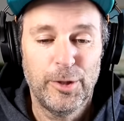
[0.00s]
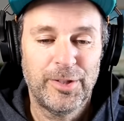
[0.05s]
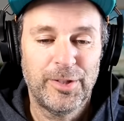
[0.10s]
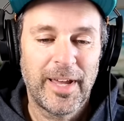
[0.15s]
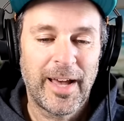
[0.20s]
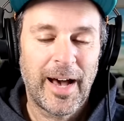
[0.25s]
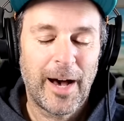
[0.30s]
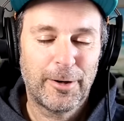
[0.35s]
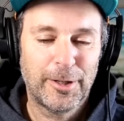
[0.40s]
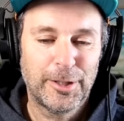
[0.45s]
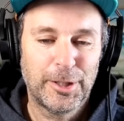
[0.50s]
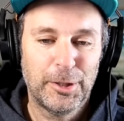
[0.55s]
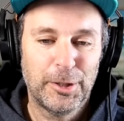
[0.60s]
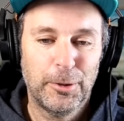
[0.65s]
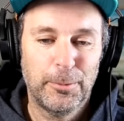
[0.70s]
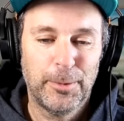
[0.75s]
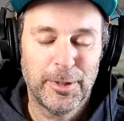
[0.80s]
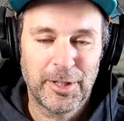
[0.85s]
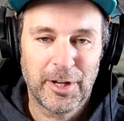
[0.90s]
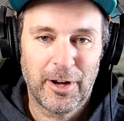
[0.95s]
when you say outer
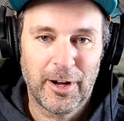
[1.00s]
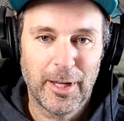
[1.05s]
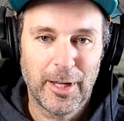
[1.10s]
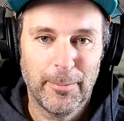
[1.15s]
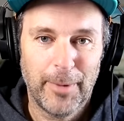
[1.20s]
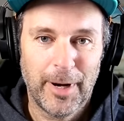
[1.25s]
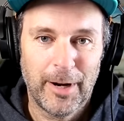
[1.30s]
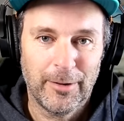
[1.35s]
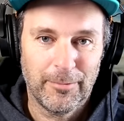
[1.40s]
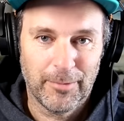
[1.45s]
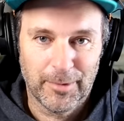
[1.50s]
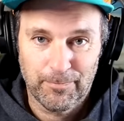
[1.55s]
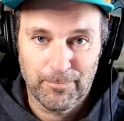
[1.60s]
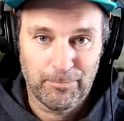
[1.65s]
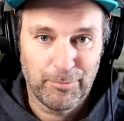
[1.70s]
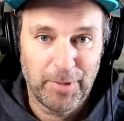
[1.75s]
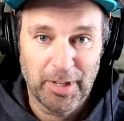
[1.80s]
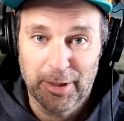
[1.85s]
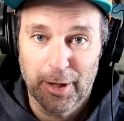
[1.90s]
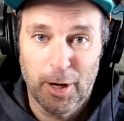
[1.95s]
tube, you're talking about
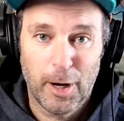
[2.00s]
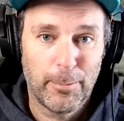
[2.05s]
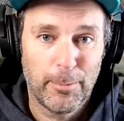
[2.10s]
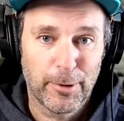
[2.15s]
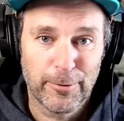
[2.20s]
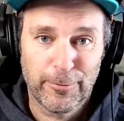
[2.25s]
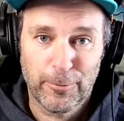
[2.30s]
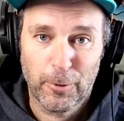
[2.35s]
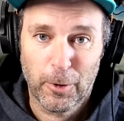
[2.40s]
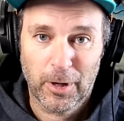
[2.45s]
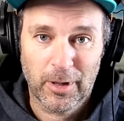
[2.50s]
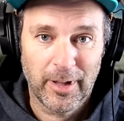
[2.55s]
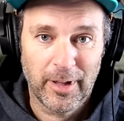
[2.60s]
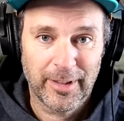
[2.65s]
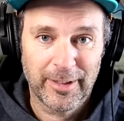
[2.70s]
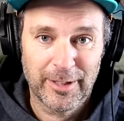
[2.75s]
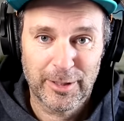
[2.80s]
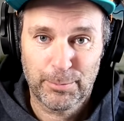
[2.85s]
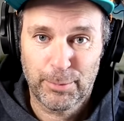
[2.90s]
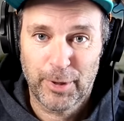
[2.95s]
like the upper fork
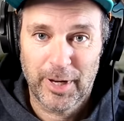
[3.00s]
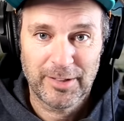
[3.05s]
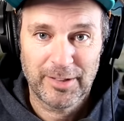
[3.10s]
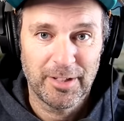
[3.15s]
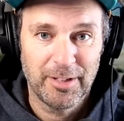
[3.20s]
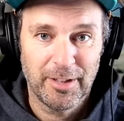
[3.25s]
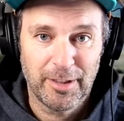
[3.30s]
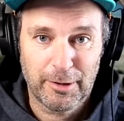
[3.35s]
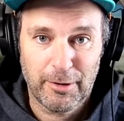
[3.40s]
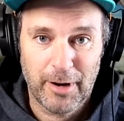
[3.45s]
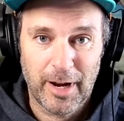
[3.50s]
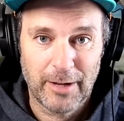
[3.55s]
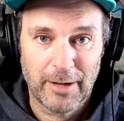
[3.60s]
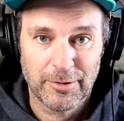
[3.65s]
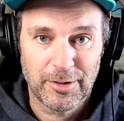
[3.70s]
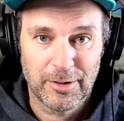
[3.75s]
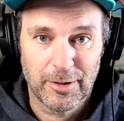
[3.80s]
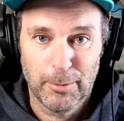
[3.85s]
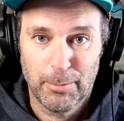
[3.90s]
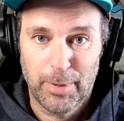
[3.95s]
leg that's pressed into the
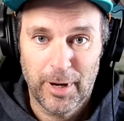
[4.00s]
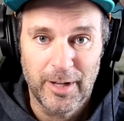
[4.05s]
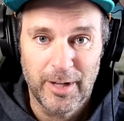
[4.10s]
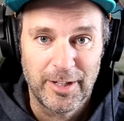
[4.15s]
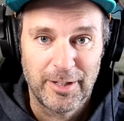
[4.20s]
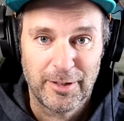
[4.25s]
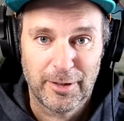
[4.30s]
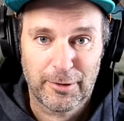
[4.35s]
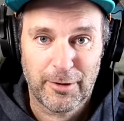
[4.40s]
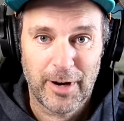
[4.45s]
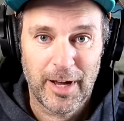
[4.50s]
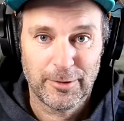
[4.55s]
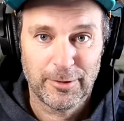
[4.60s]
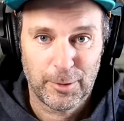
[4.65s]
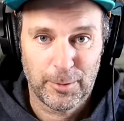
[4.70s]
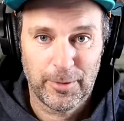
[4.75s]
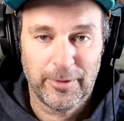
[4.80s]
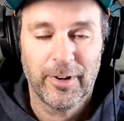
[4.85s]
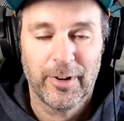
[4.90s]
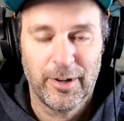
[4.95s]
crowns, correct. or bonded to the
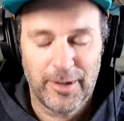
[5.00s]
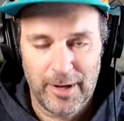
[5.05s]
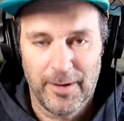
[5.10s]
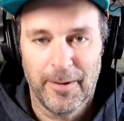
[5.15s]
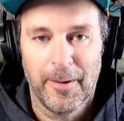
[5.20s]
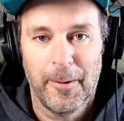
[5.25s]
crowns, or okay.